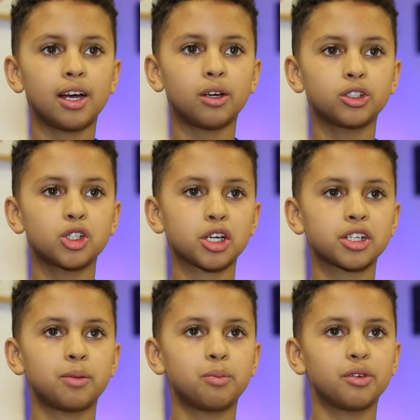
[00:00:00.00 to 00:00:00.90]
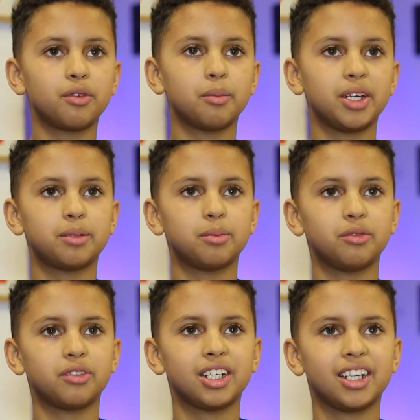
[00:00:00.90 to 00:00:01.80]
I was struck dumb with
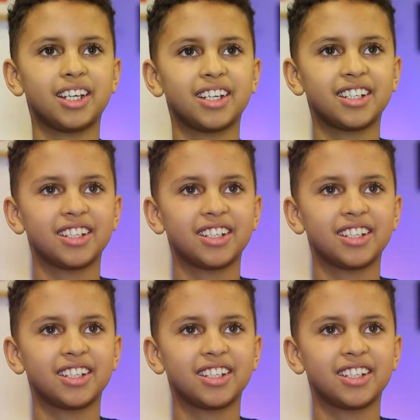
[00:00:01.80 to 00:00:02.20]
amazement, really.